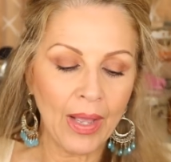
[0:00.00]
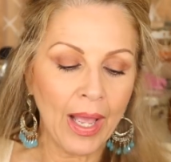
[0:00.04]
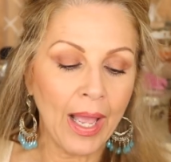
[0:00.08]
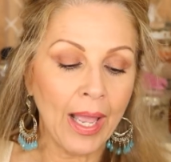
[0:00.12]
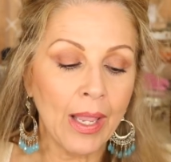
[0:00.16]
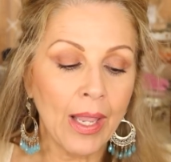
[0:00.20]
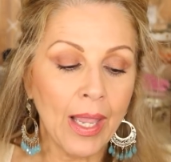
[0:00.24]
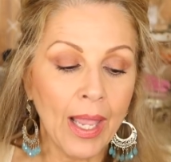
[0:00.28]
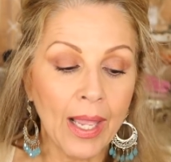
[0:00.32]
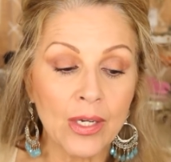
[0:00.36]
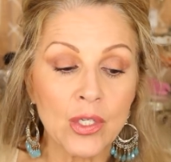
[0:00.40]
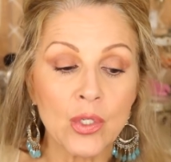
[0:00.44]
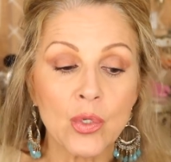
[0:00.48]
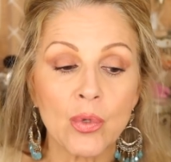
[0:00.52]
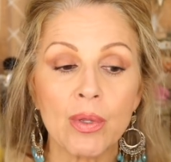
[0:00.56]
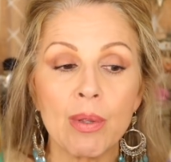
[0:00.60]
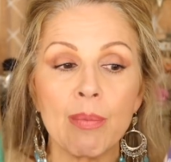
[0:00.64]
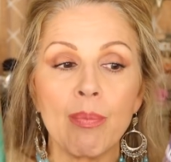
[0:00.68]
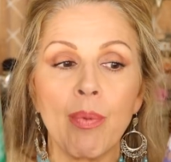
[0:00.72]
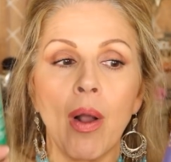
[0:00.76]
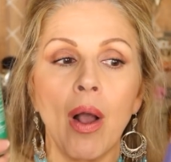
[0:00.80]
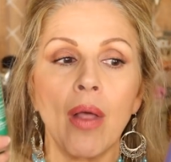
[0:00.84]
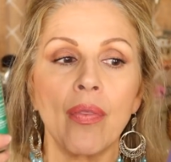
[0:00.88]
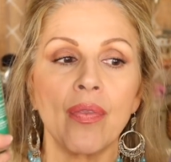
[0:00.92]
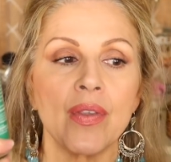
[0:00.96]
I actually
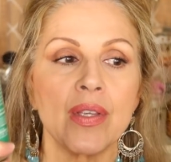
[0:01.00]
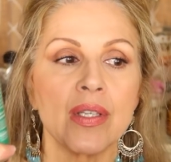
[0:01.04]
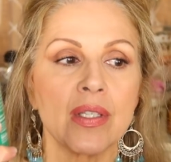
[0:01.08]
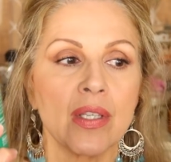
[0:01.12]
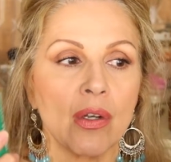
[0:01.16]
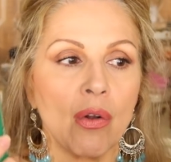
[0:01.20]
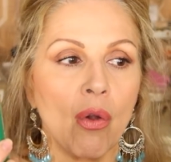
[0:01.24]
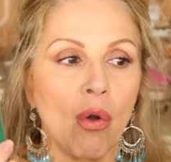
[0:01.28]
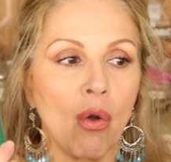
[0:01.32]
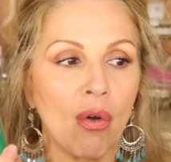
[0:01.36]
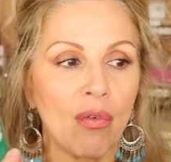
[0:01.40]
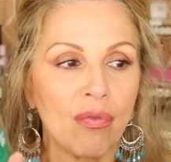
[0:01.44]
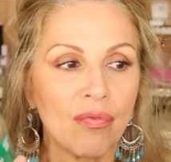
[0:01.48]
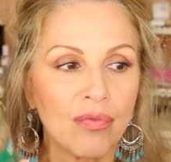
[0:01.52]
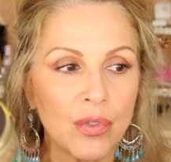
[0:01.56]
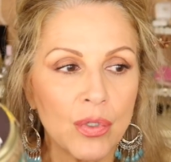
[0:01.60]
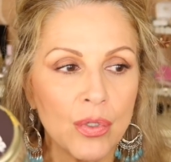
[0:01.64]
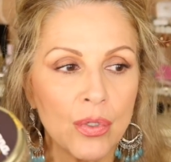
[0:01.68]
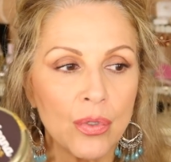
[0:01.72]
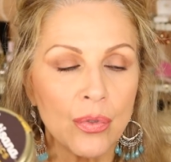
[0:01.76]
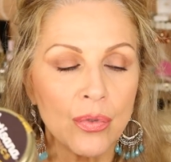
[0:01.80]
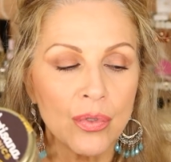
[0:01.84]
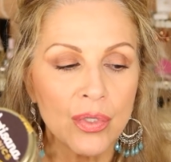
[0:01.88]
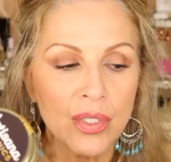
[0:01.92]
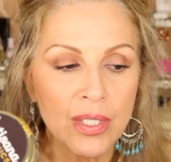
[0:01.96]
bought these at Whole
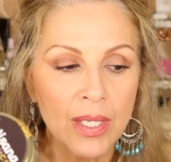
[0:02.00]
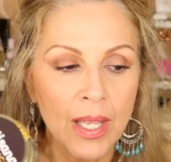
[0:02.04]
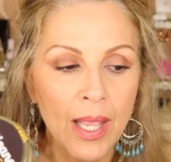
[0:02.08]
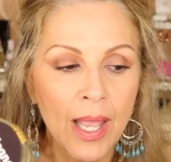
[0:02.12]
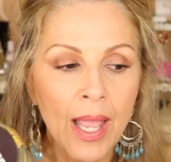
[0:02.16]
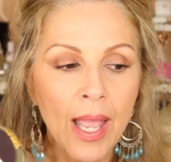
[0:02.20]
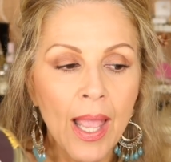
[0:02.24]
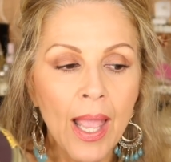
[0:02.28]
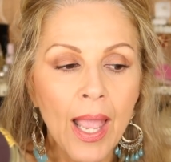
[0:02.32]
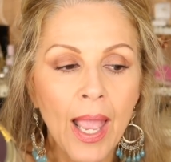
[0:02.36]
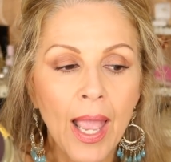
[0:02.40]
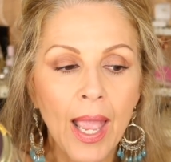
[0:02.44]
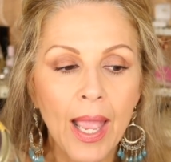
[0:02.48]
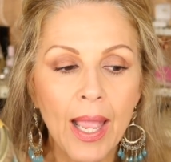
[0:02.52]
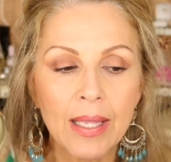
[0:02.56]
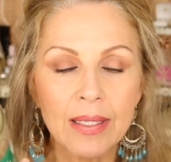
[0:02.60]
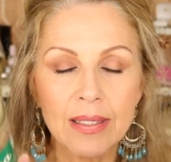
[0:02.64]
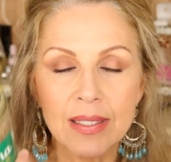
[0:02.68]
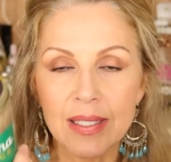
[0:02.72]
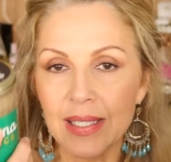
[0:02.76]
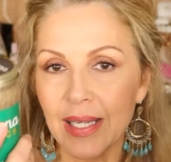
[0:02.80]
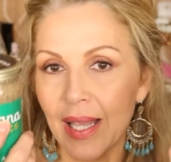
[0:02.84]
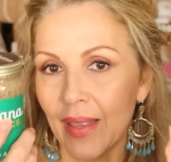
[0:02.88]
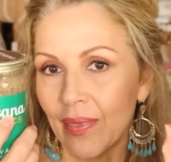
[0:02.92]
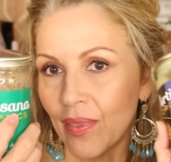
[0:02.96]
Foods
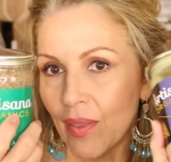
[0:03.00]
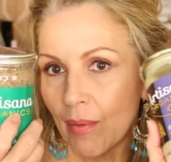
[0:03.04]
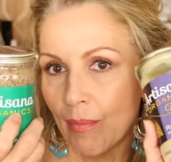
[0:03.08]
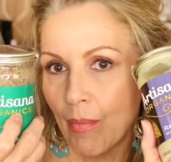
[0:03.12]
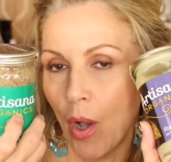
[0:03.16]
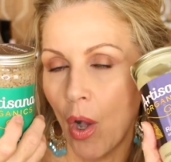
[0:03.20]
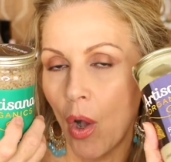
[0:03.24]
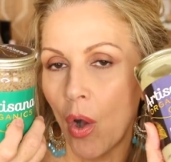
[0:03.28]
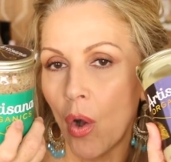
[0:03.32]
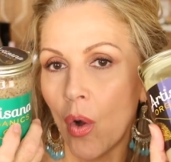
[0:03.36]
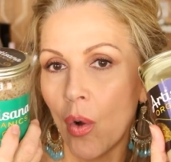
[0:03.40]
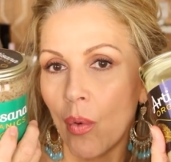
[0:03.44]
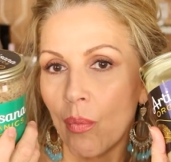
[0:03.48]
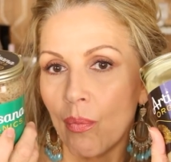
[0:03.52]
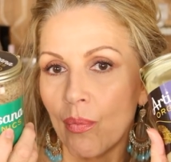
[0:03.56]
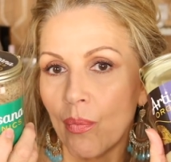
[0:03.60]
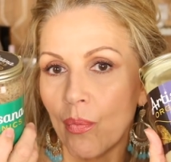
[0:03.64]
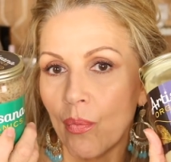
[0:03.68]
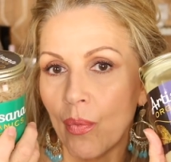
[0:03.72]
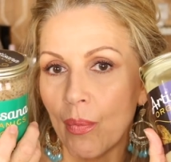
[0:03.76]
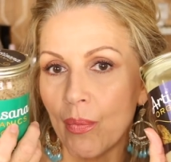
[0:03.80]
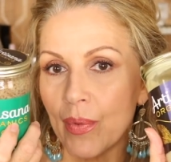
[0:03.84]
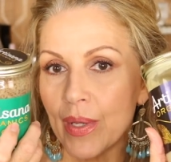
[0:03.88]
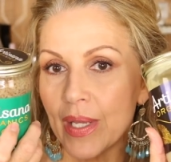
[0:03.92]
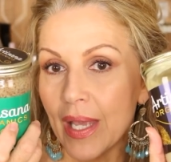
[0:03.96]
and sent them home
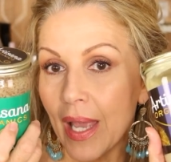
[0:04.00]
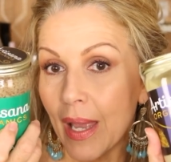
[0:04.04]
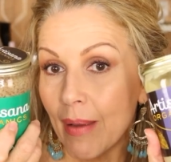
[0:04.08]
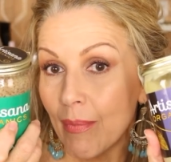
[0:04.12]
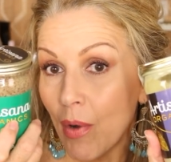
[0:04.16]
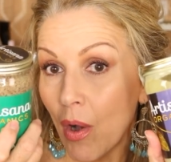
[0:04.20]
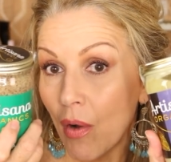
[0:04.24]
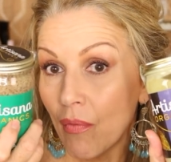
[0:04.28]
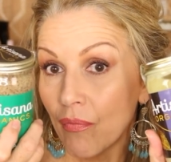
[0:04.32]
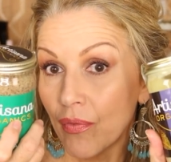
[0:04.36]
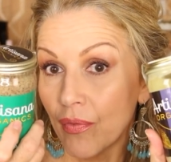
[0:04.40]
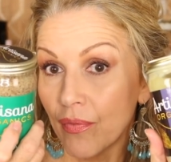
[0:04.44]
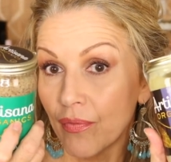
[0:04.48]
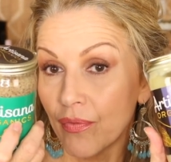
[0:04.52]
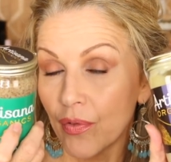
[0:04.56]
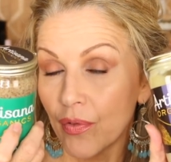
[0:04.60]
when we came home from